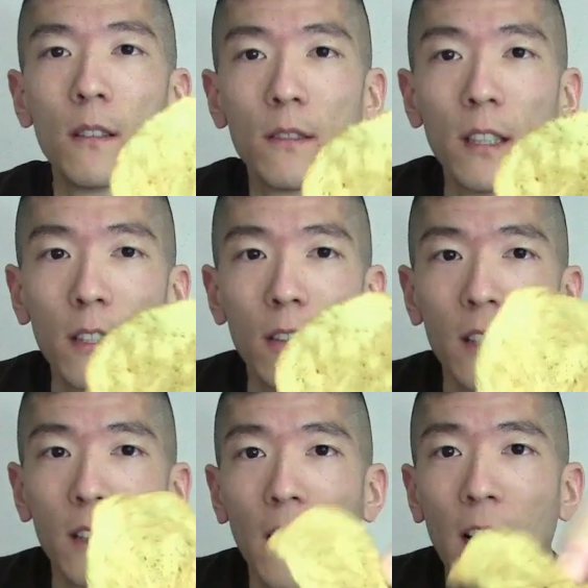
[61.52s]
Take a
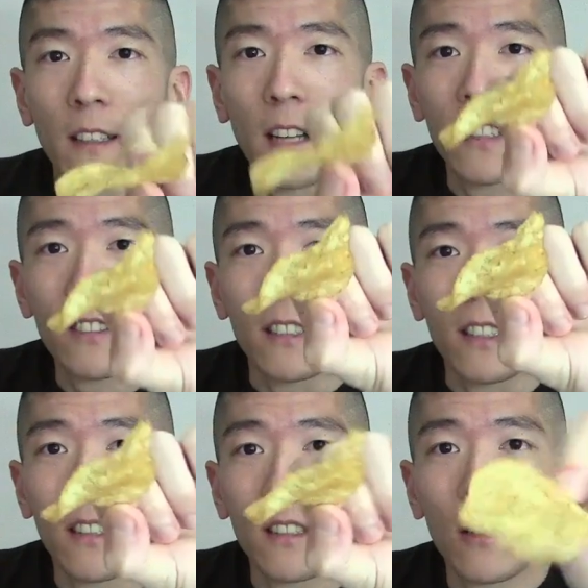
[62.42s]
look at that.
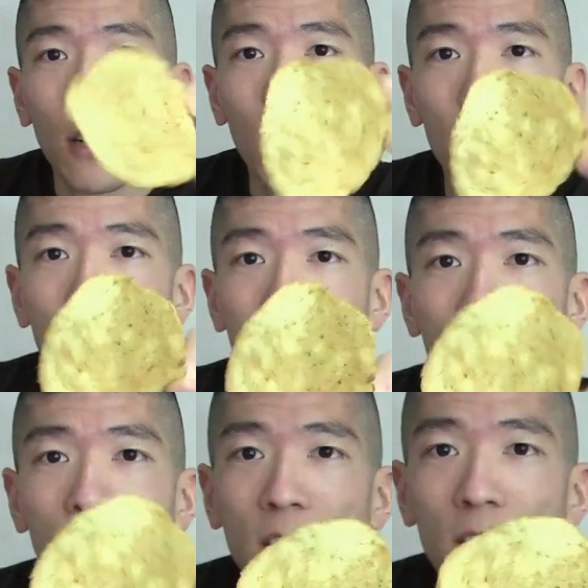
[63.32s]
Nicely coated and
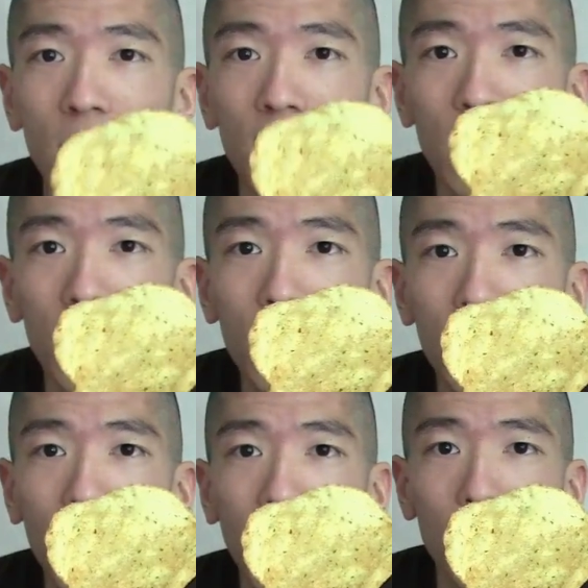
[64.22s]
seasoned,
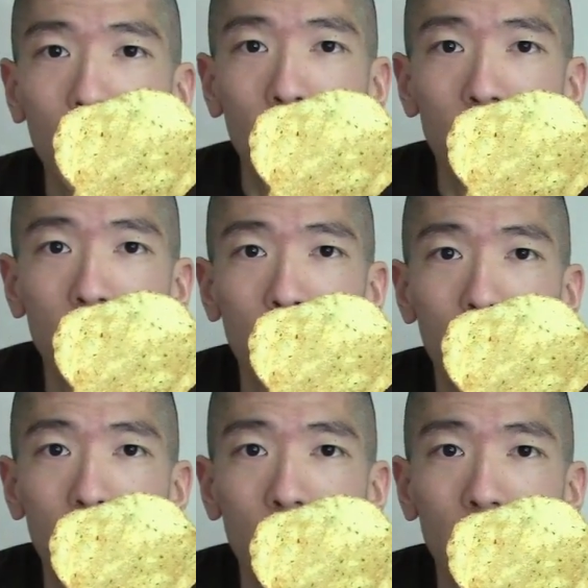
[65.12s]
actually.
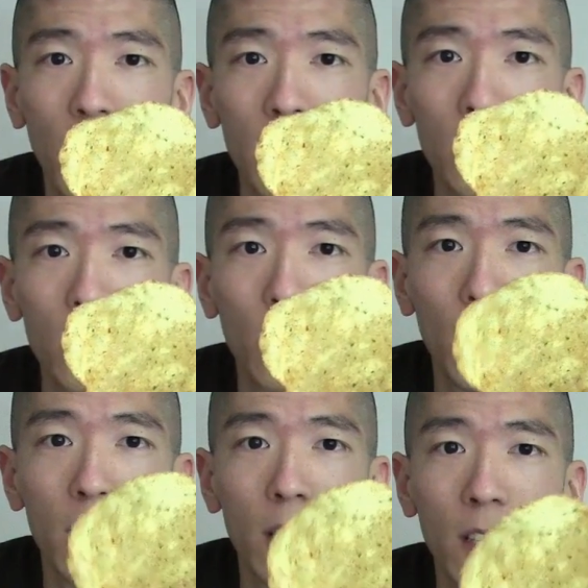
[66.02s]
Nice hue
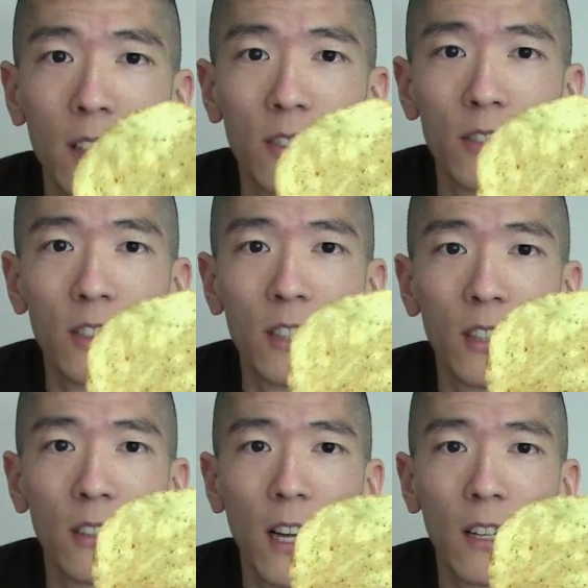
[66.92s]
on there. I can see
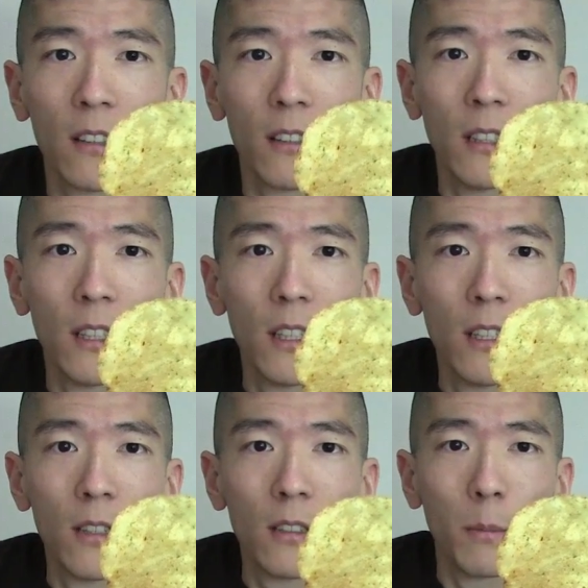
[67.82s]
a lot of the,
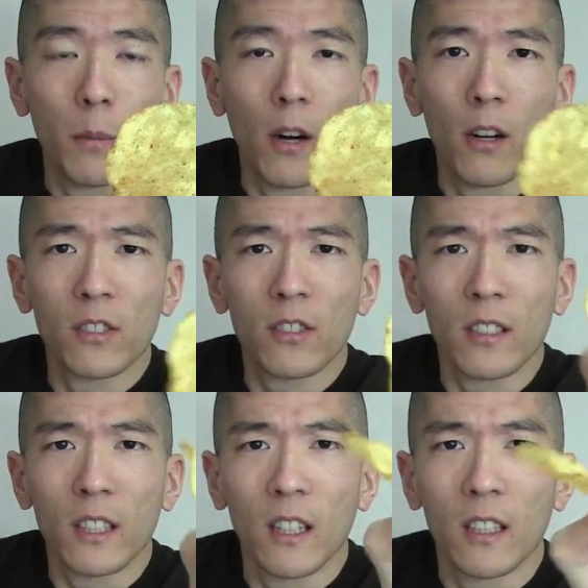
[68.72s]
the
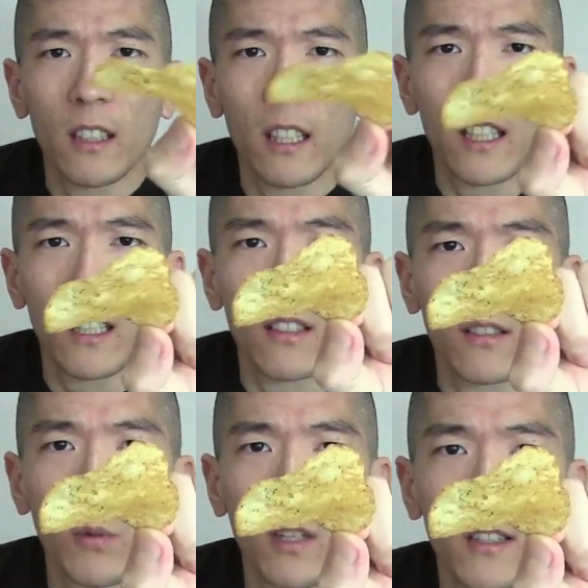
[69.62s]
parsley on there
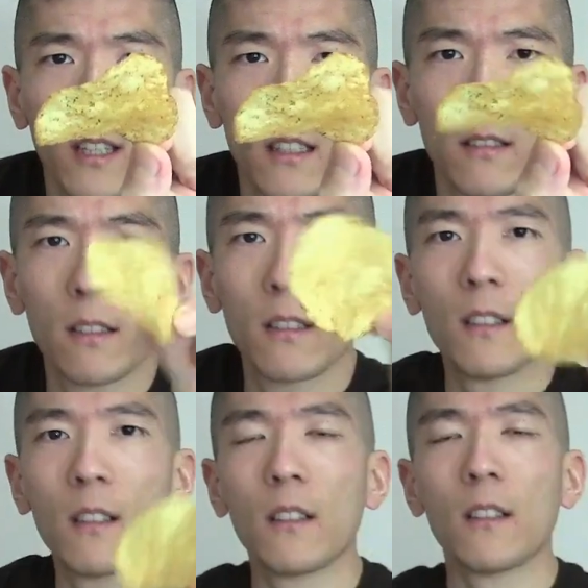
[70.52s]
and whatnot.
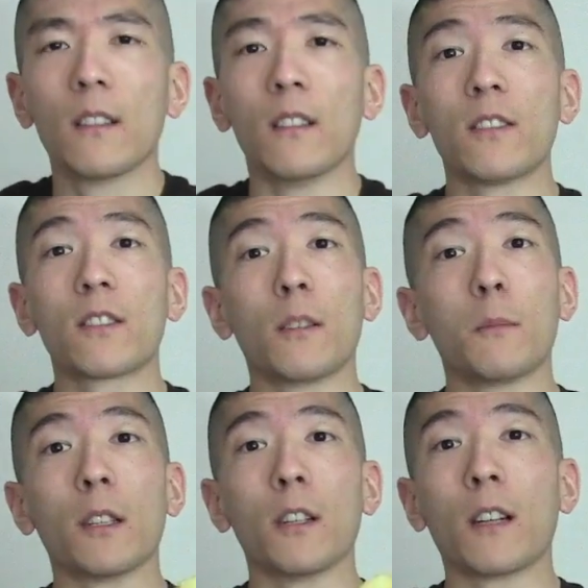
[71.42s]
This is going
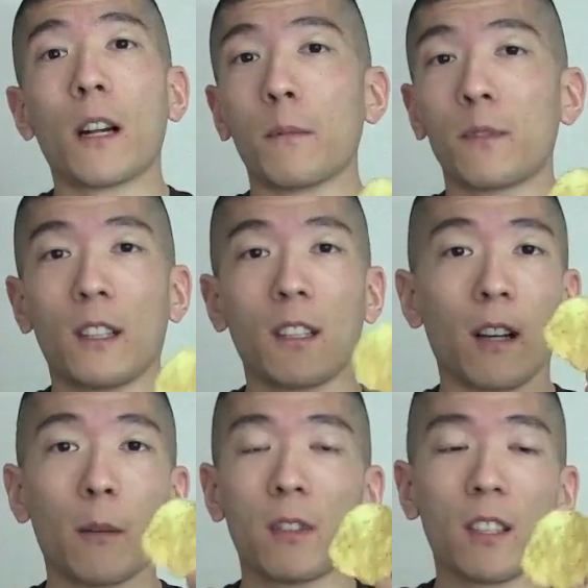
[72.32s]
to be good, I'm,
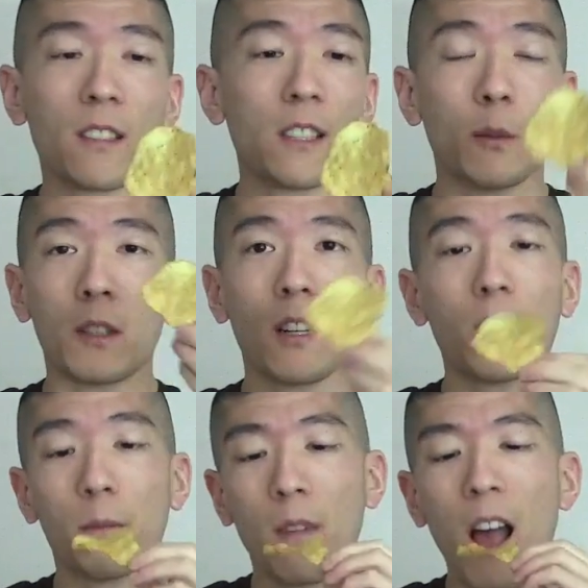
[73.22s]
think I'm thinking. Here we go.